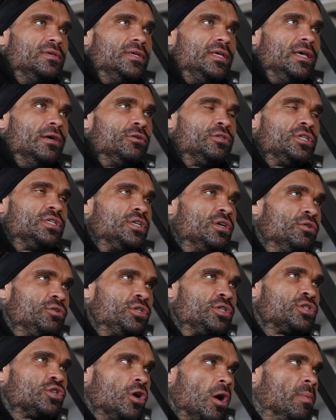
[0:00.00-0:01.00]
It was
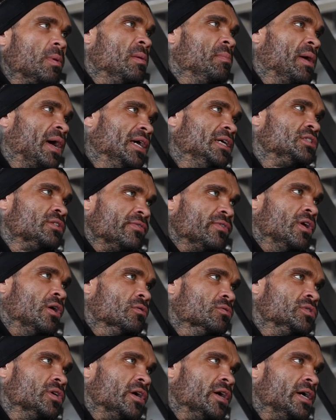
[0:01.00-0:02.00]
just copy and paste of an
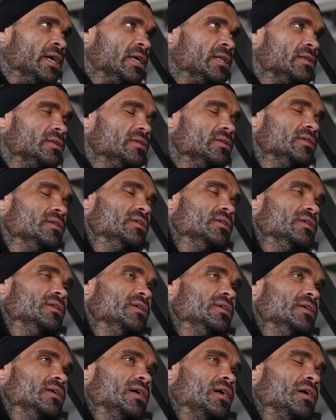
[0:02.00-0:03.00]
old diet.
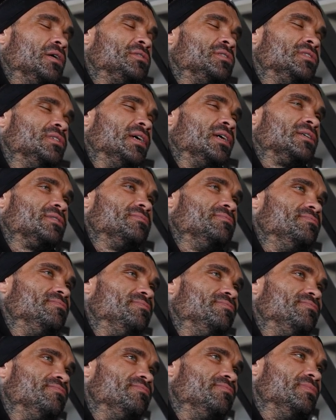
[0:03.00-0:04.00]
I was just like,
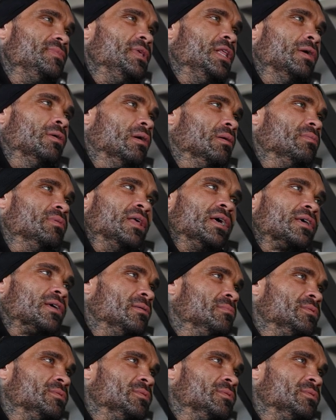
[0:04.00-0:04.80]
you know what, like,